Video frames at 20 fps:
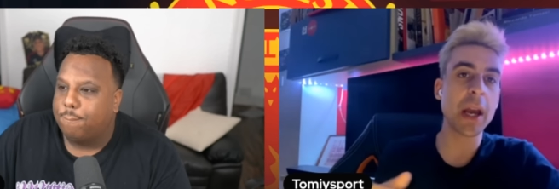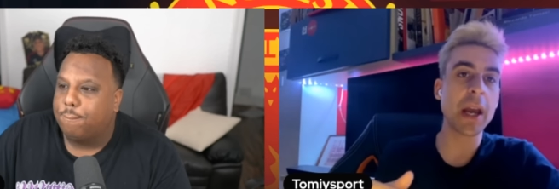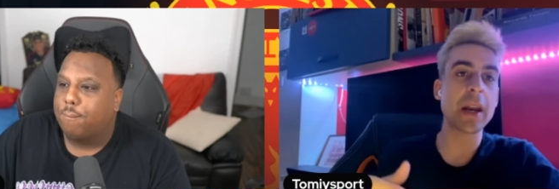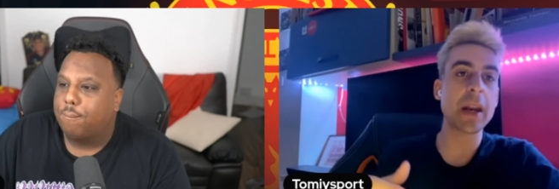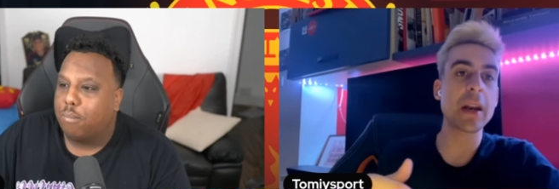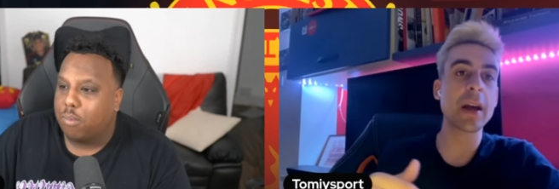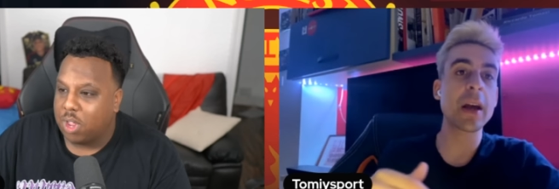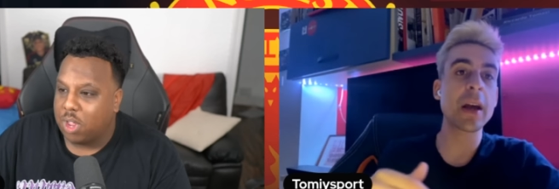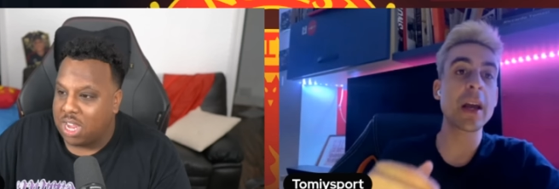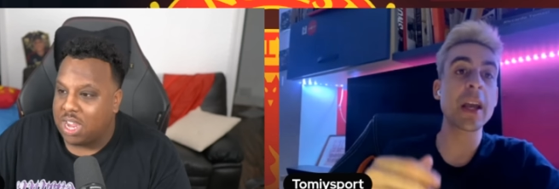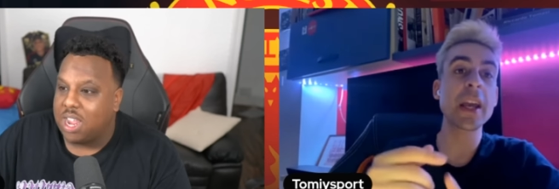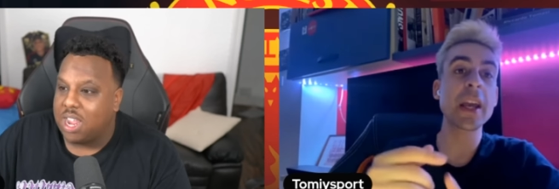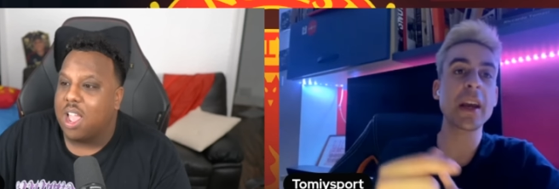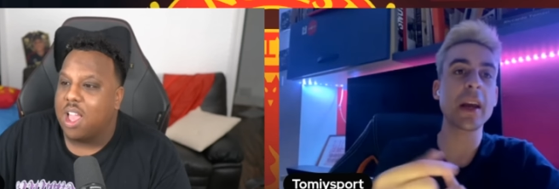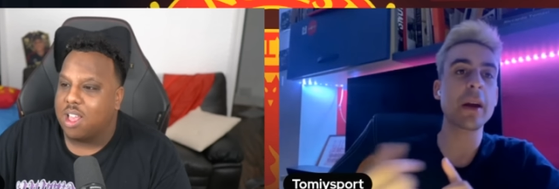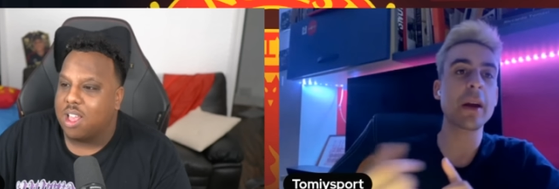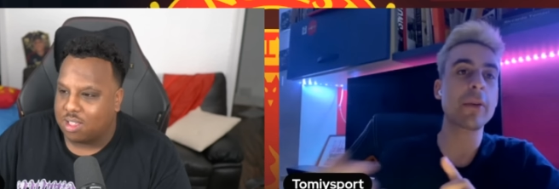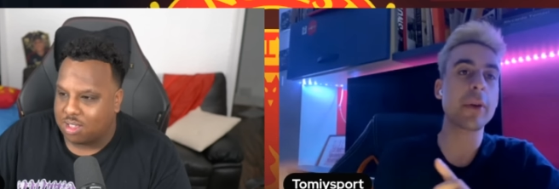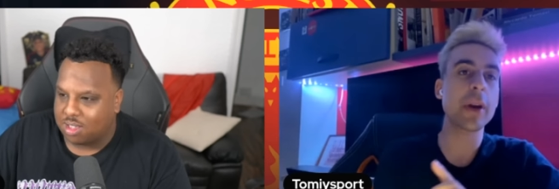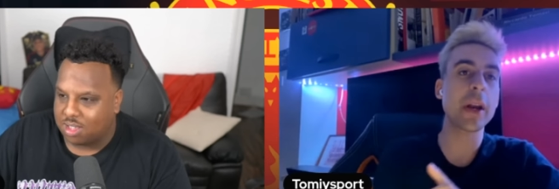Speaker 1: and he
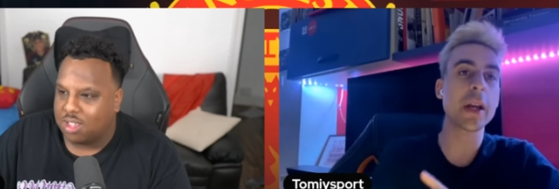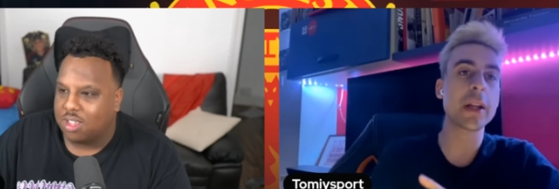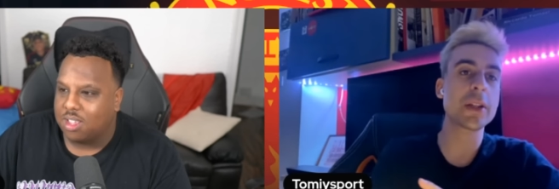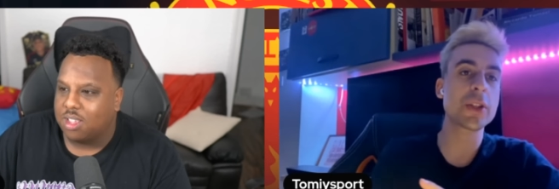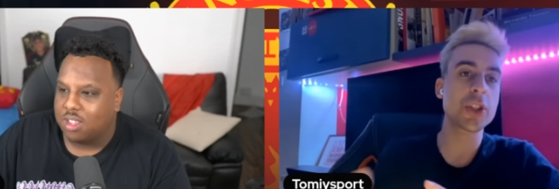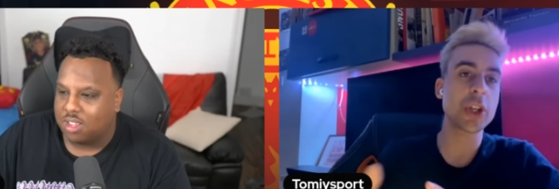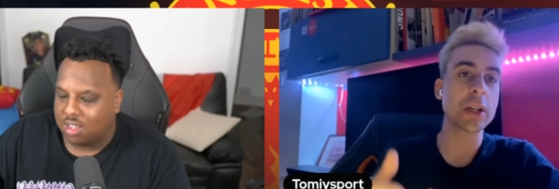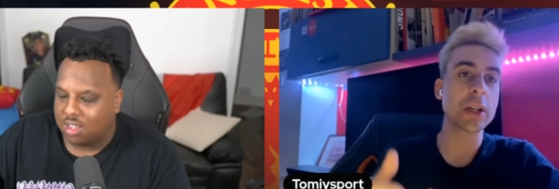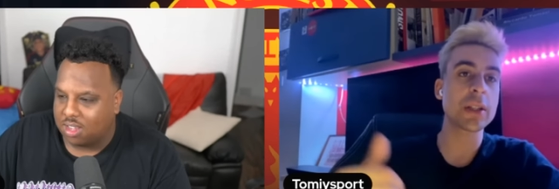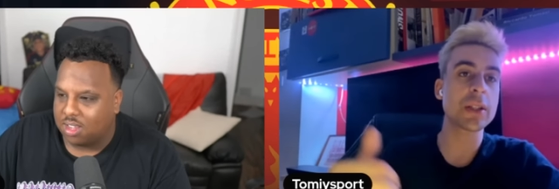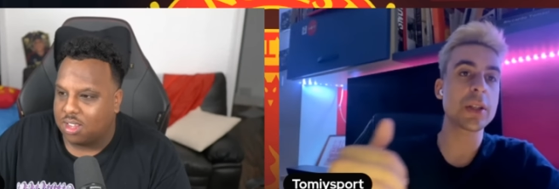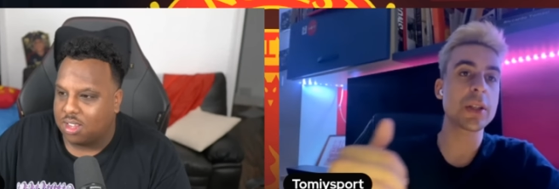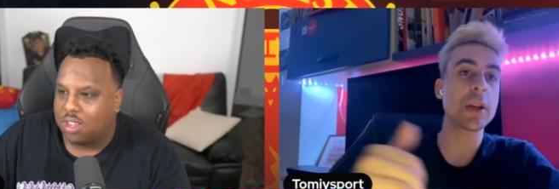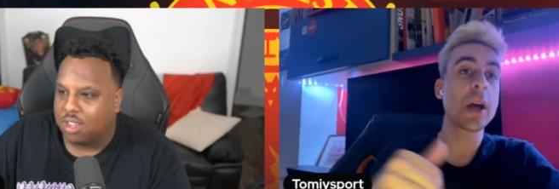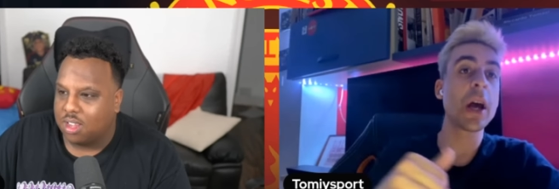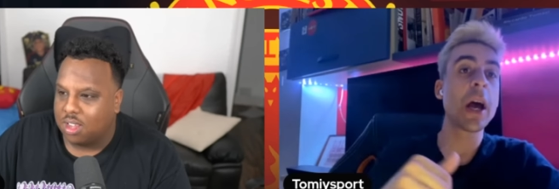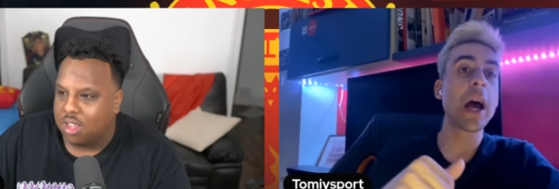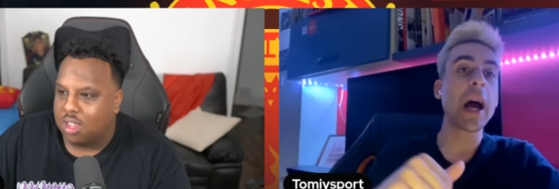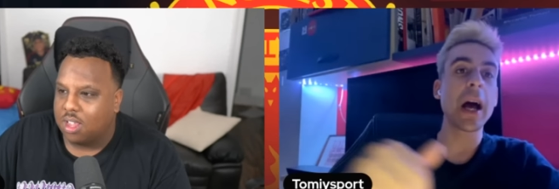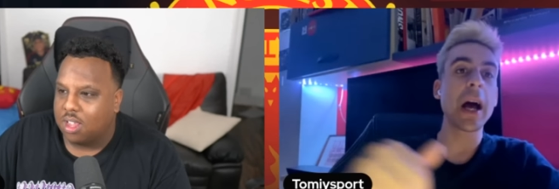can create chance
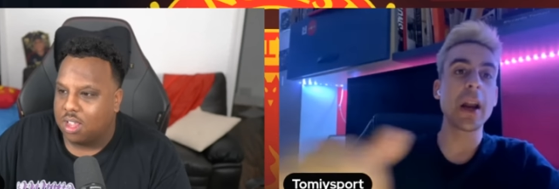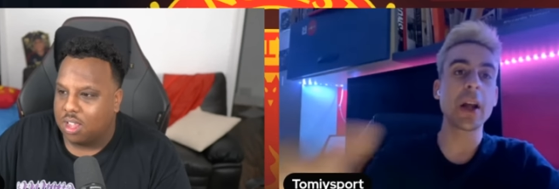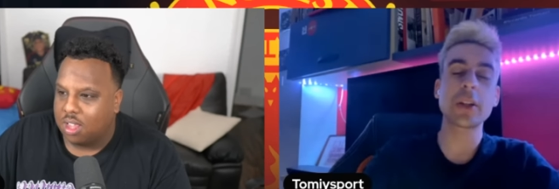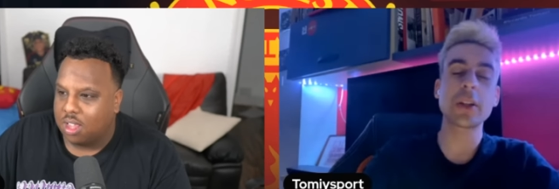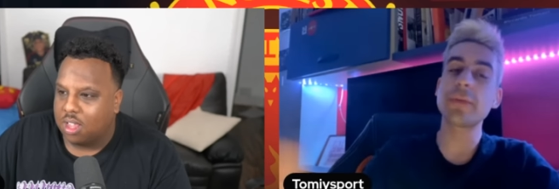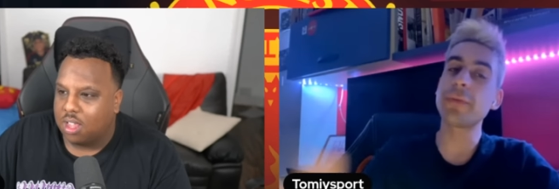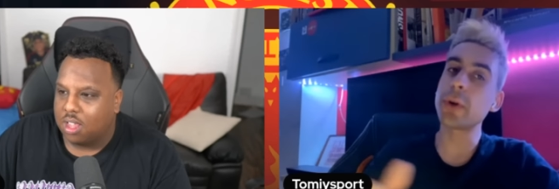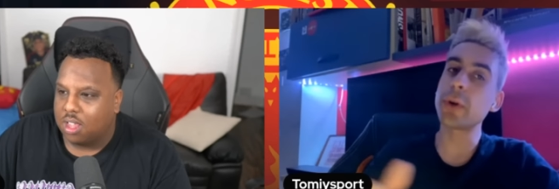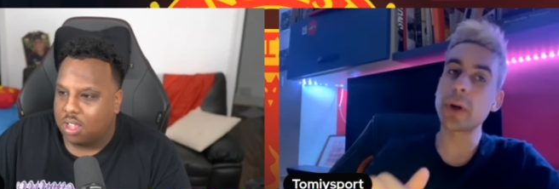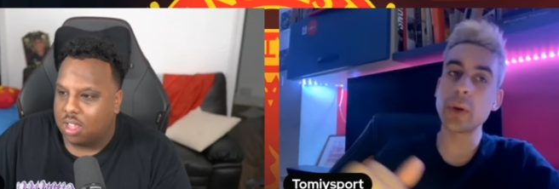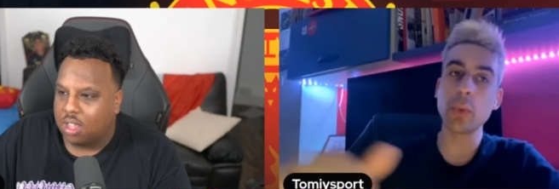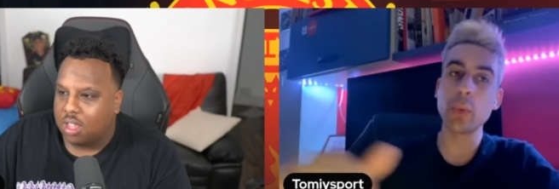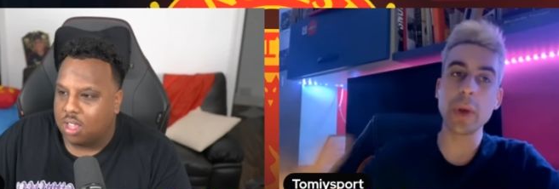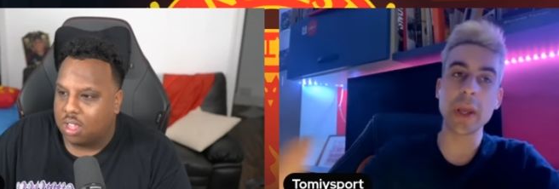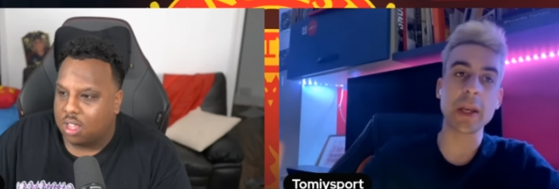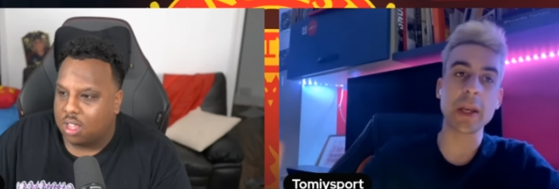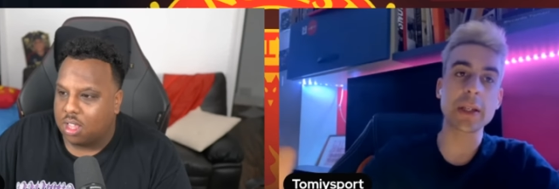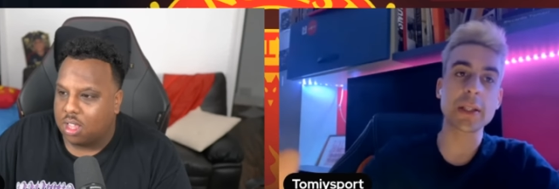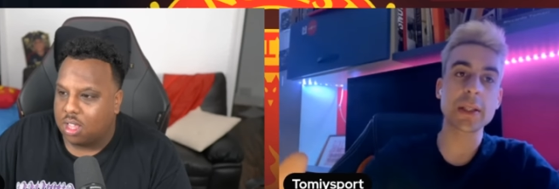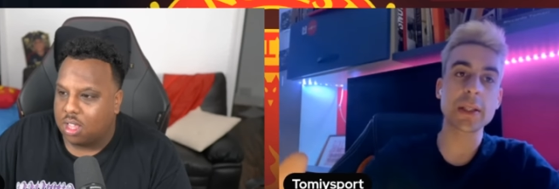a lot for the
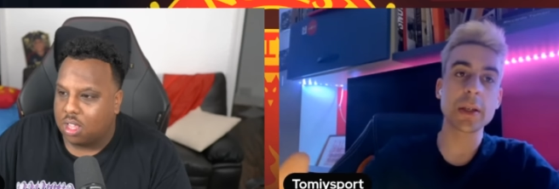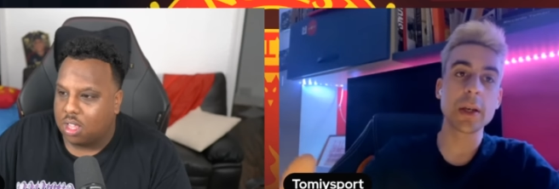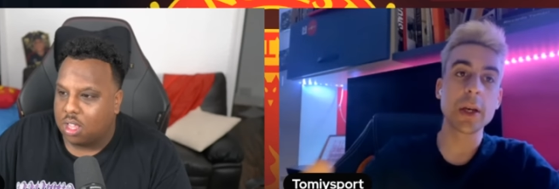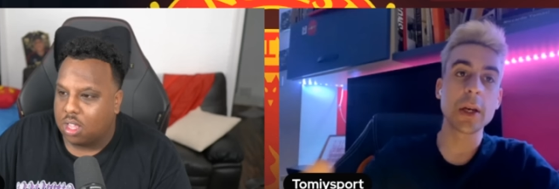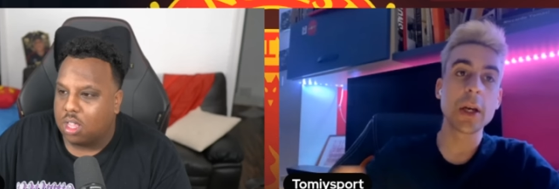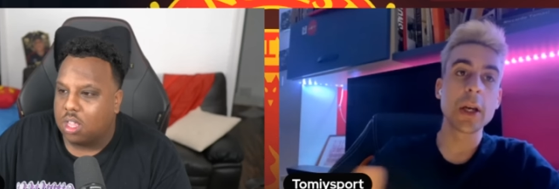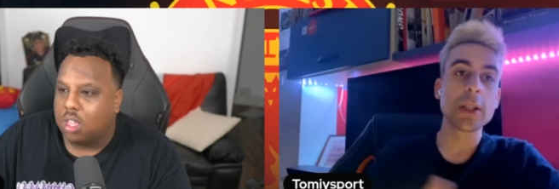wings.